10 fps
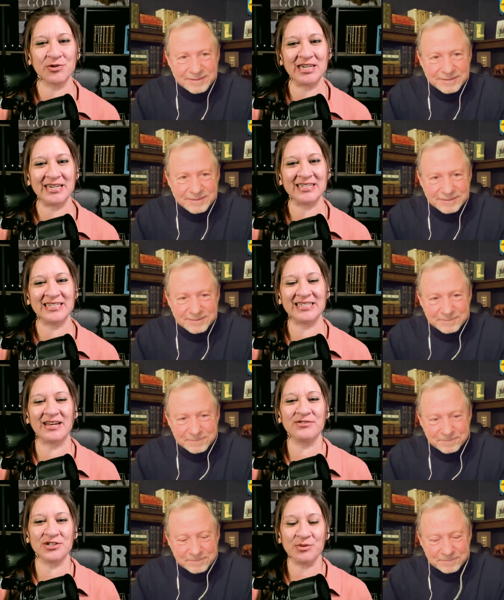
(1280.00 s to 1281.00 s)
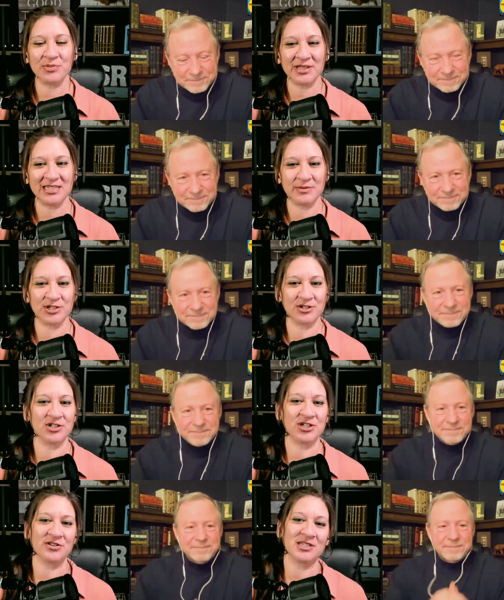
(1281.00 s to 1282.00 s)
Speaker 1: joining us this afternoon. Please be sure
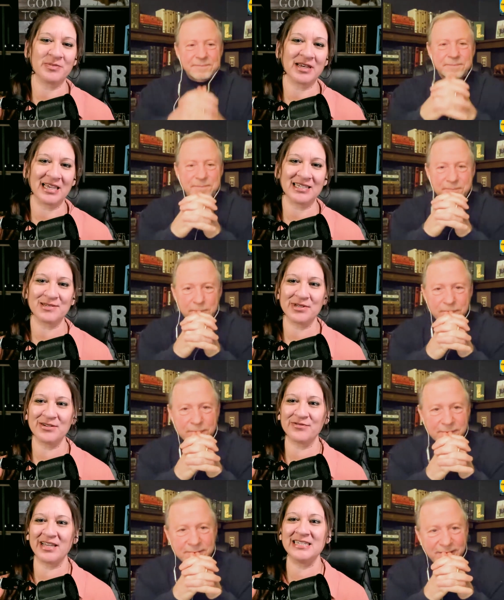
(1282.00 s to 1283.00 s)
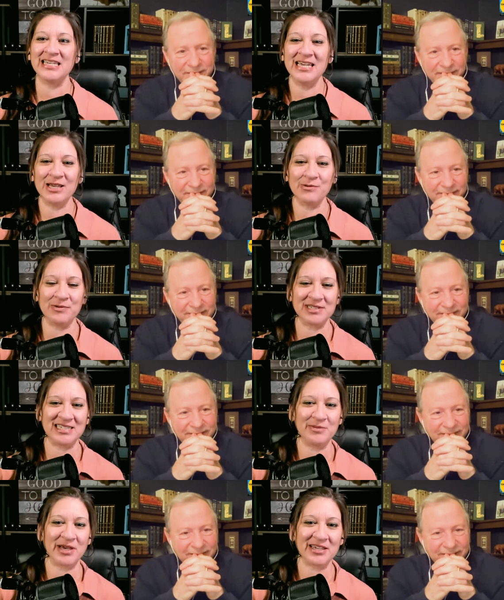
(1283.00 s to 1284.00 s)
to share this podcast with a friend. We will
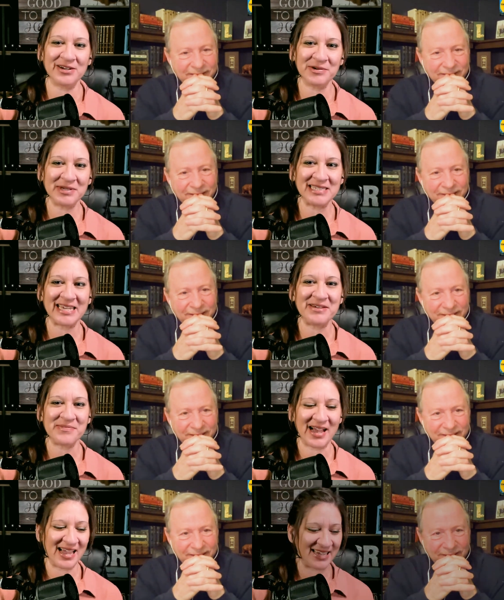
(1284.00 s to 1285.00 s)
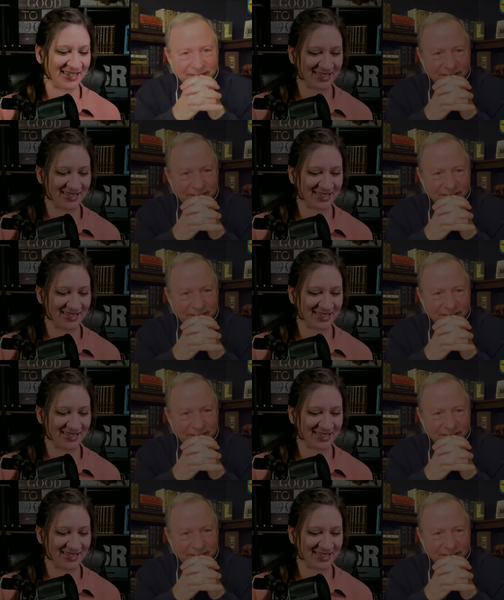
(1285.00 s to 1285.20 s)
see you back here on Wednesday. Bye.